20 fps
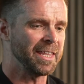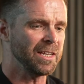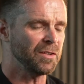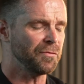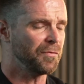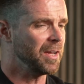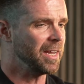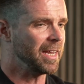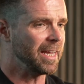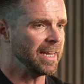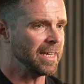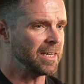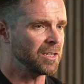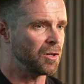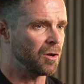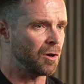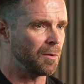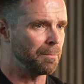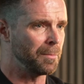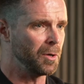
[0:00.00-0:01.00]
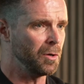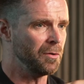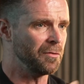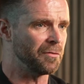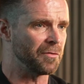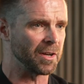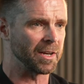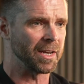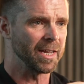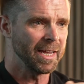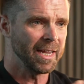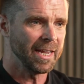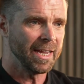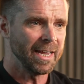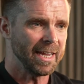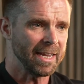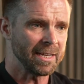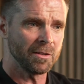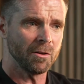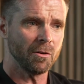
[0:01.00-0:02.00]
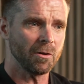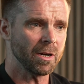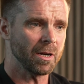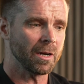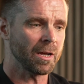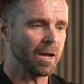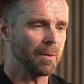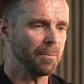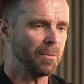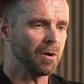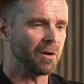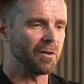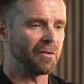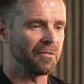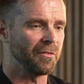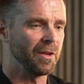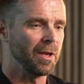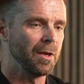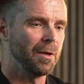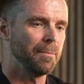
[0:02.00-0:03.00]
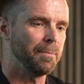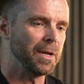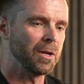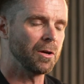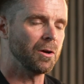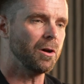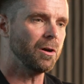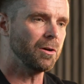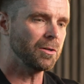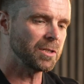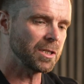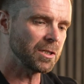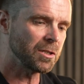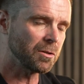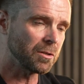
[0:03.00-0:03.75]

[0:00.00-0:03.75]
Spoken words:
this thing is not moving. It's not going to come off because it's